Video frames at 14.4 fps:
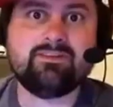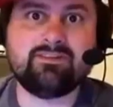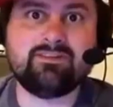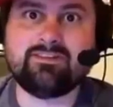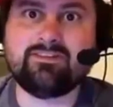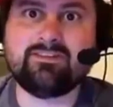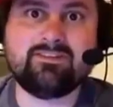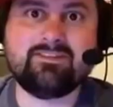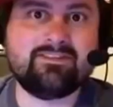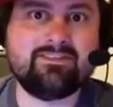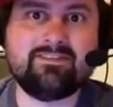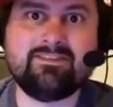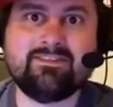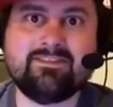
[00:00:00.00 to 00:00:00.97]
They might be.
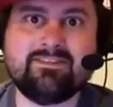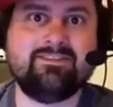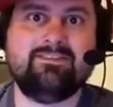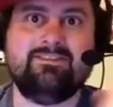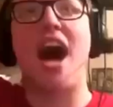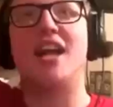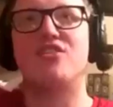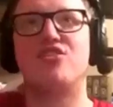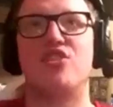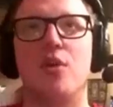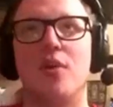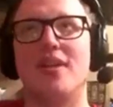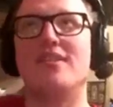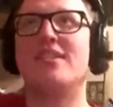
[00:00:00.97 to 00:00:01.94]
It's just not
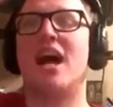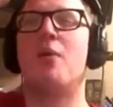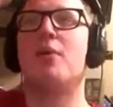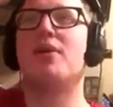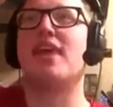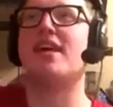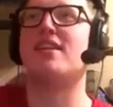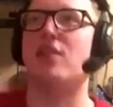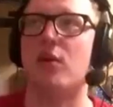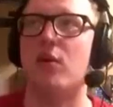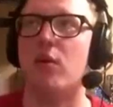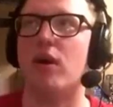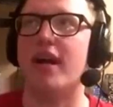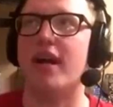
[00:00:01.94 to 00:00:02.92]
true. It's not what they
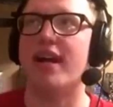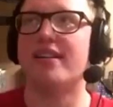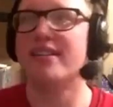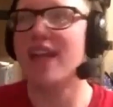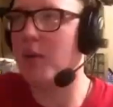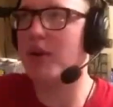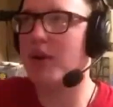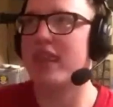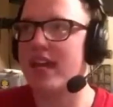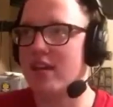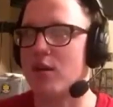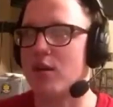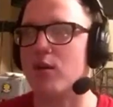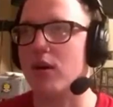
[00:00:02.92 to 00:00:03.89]
do. It's not what
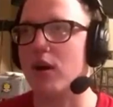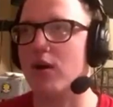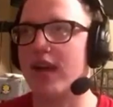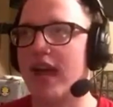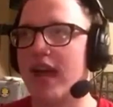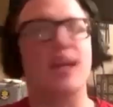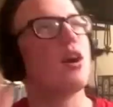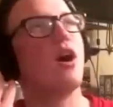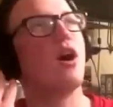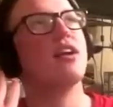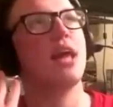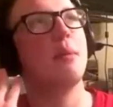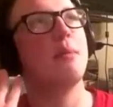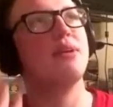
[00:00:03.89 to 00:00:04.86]
they do. Okay,
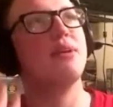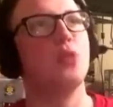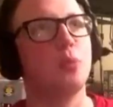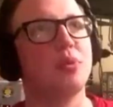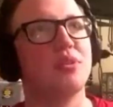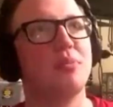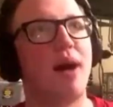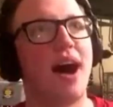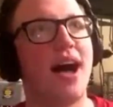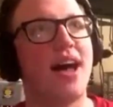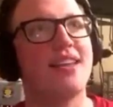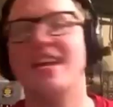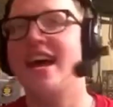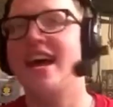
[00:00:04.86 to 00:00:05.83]
cars can't be super
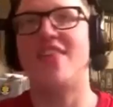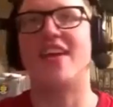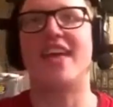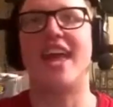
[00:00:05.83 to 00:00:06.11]
spies. They